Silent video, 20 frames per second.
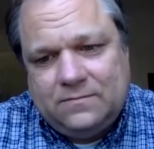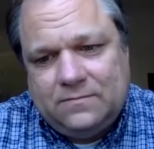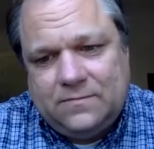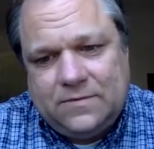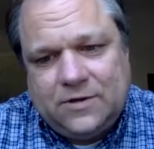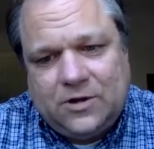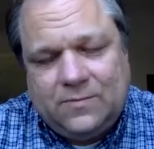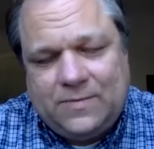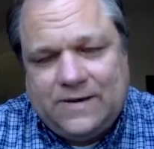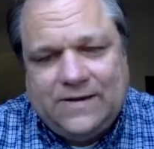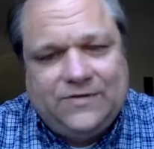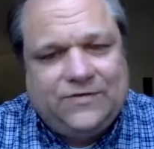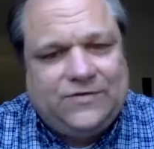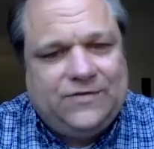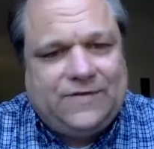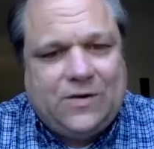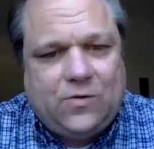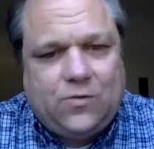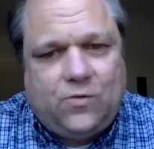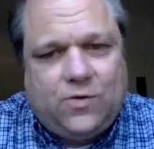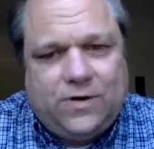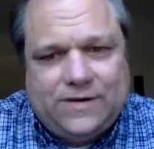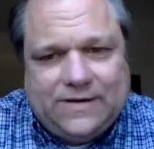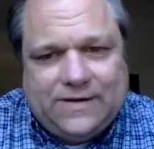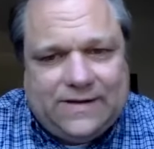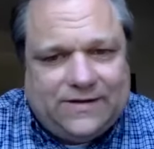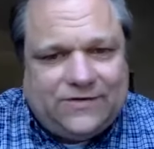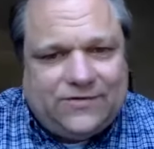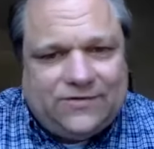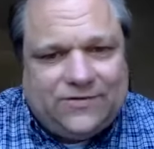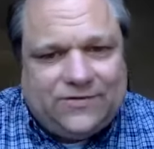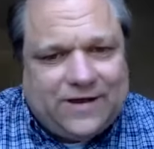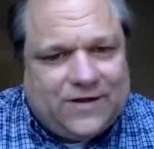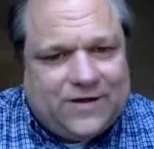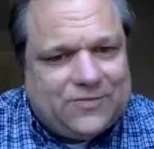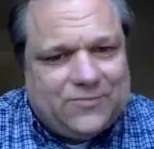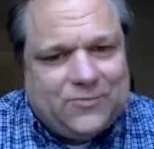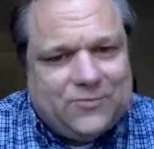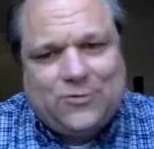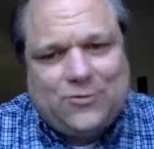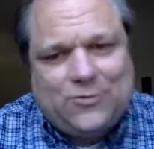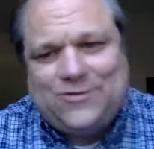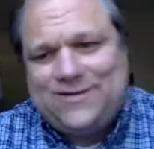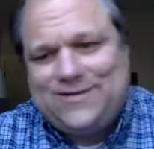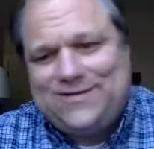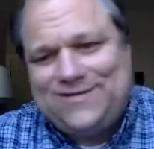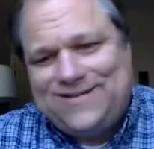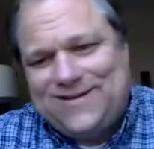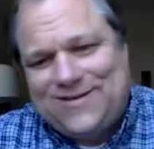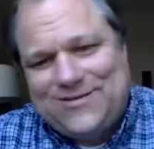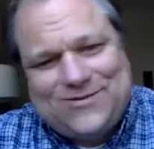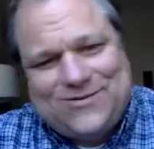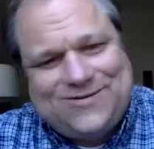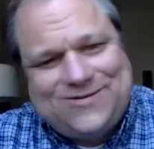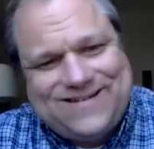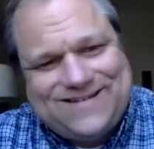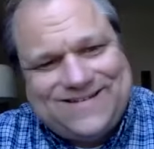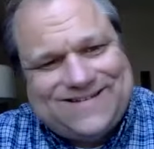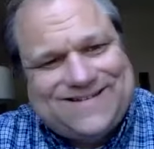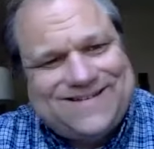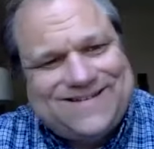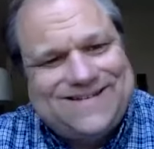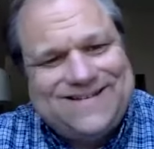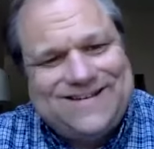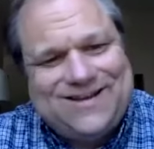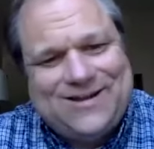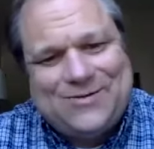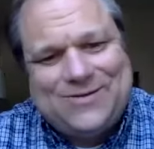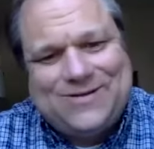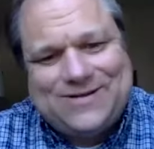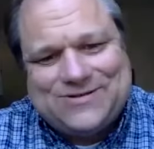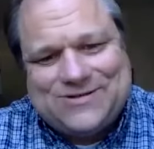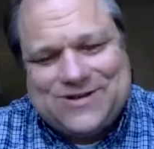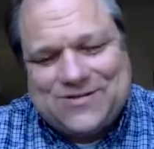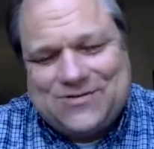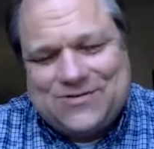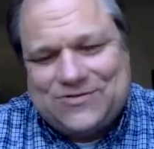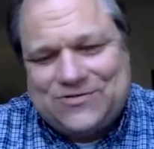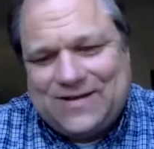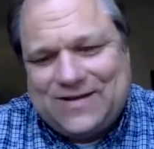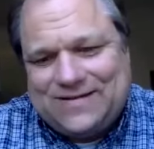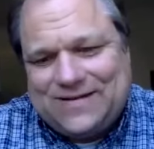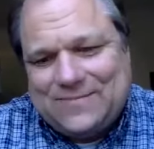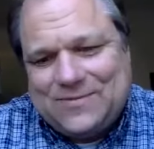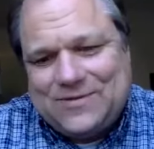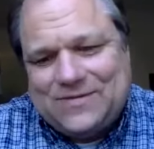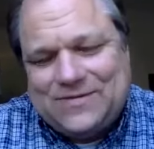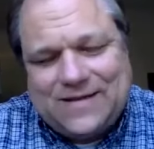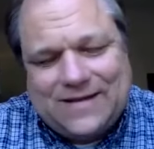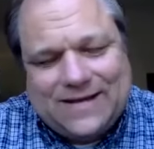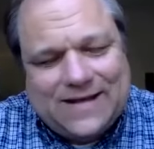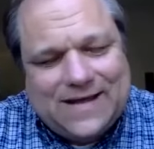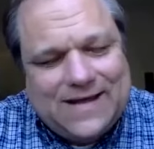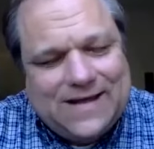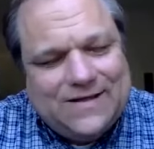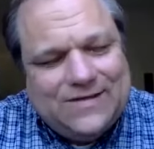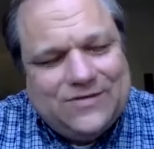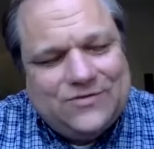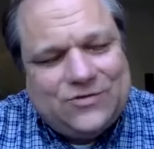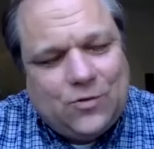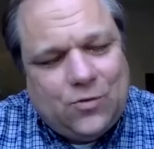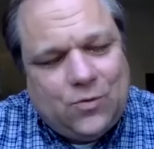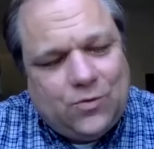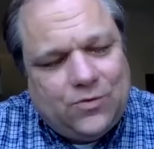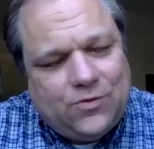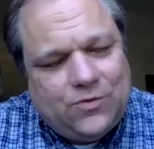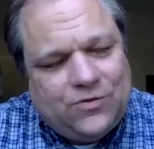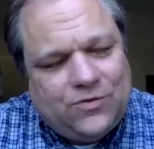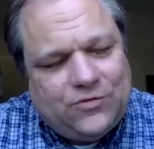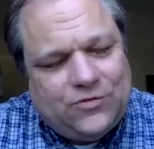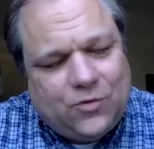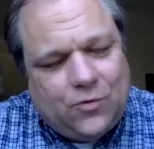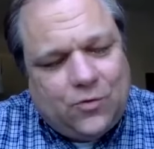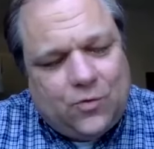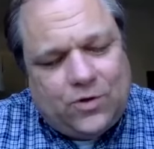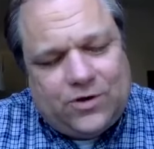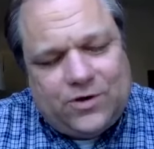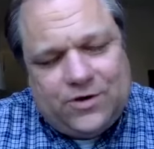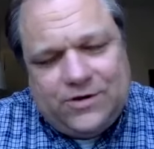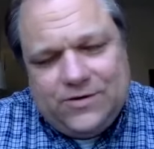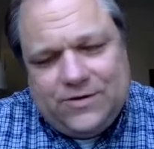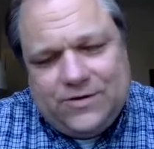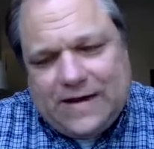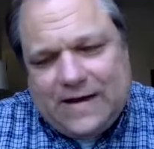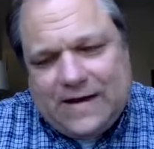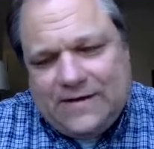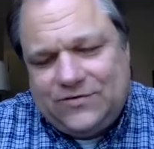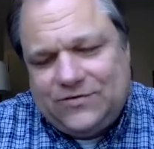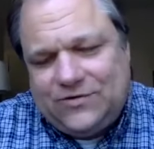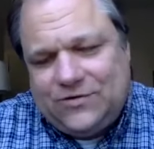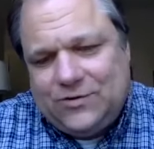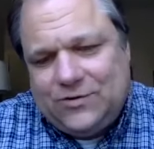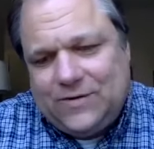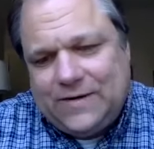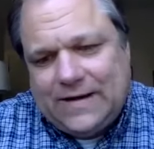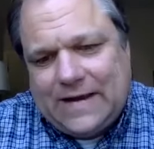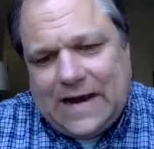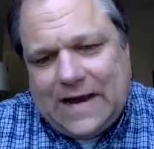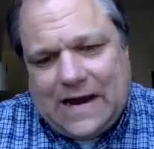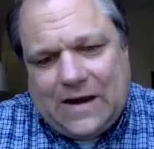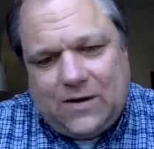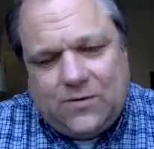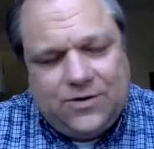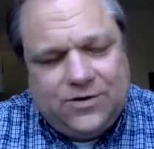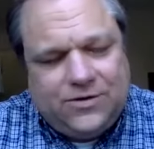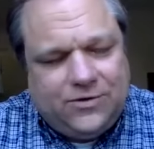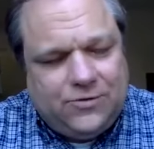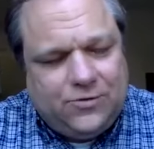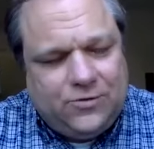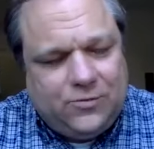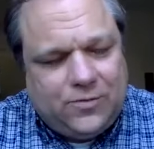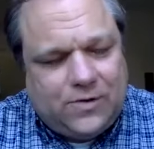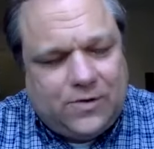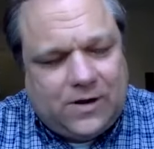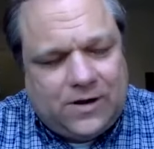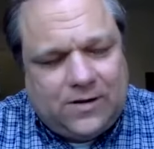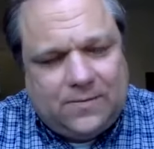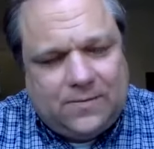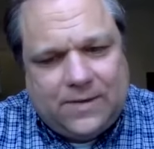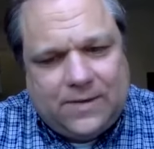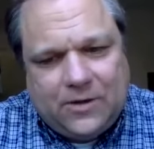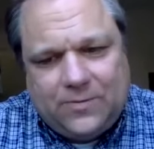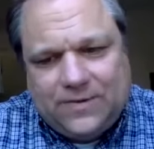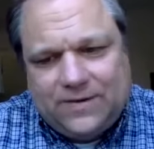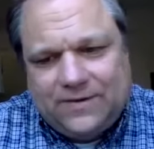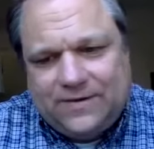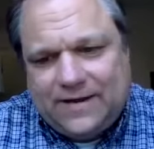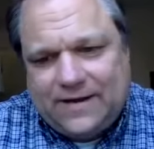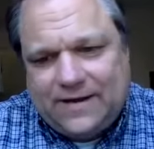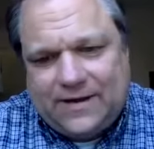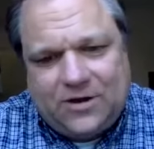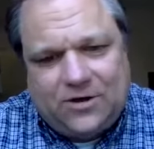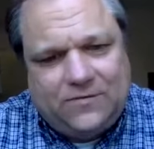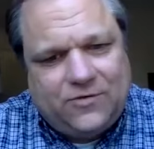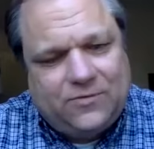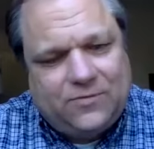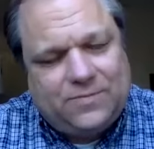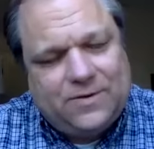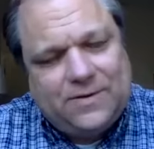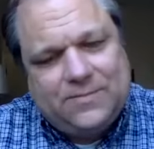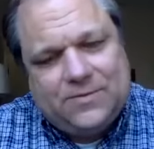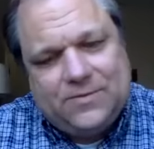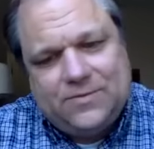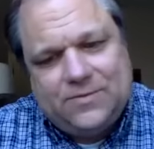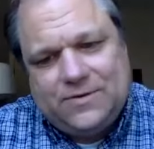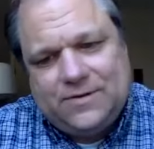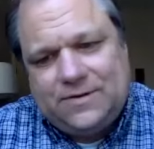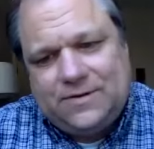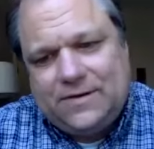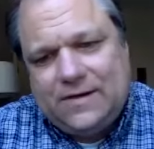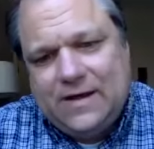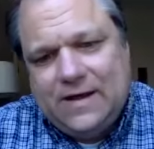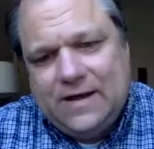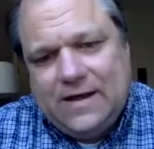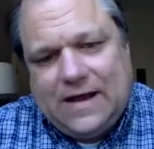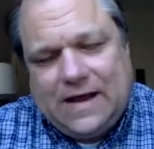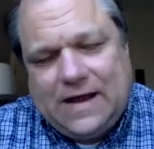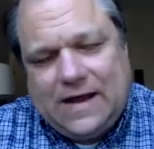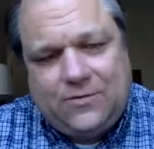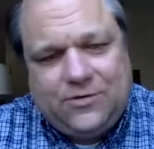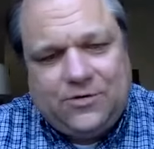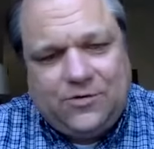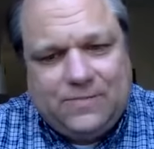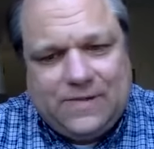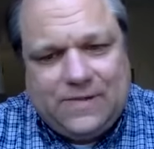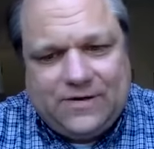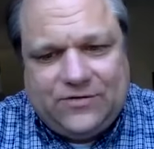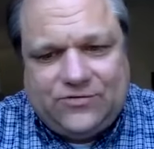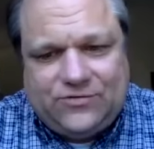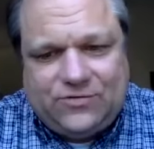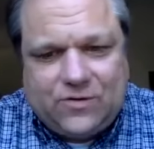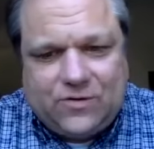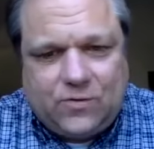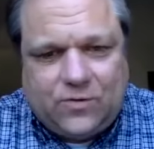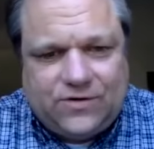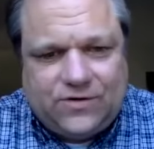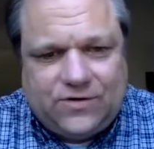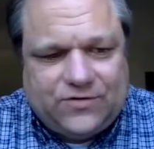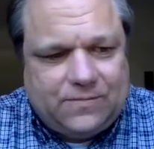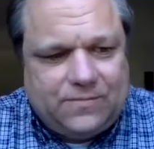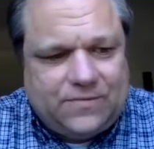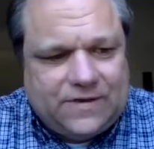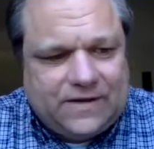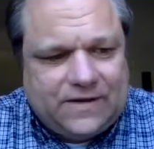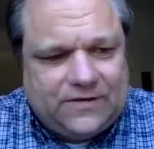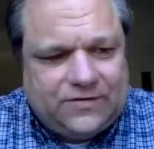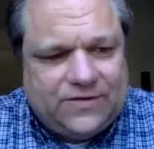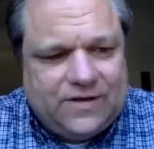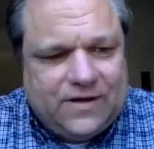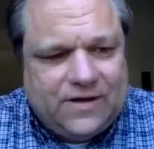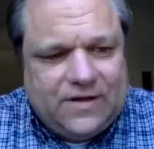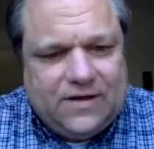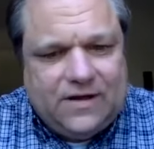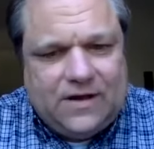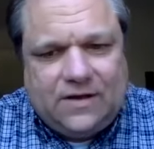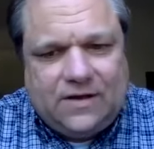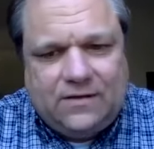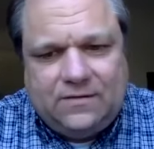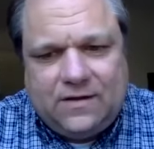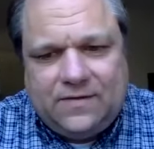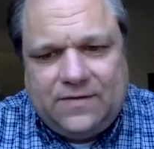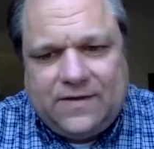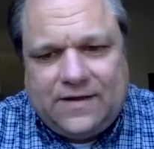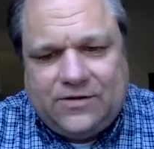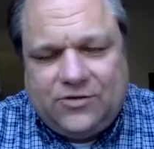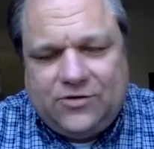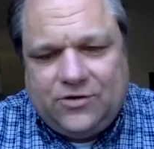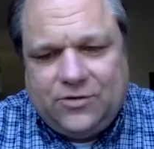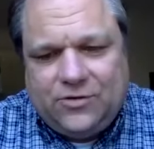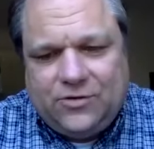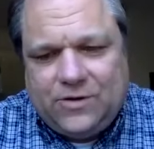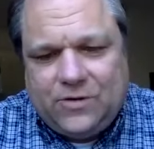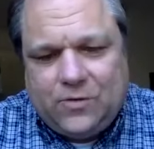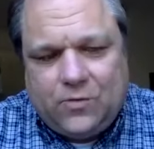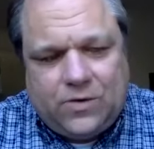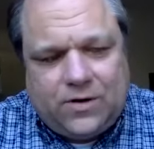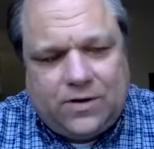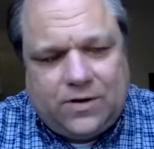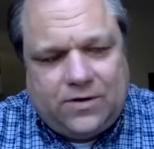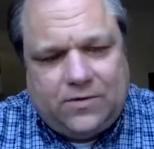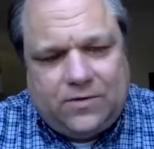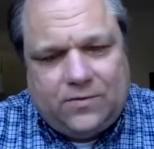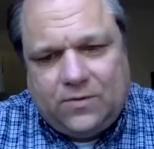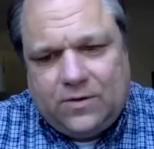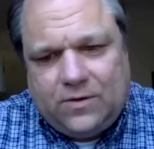it isn't that one needs the other more than the other needs, you know, each other. So that type of thing. So what are you guys doing? How are you helping take care of your people, and how are you ministering? What are some things that you're doing where,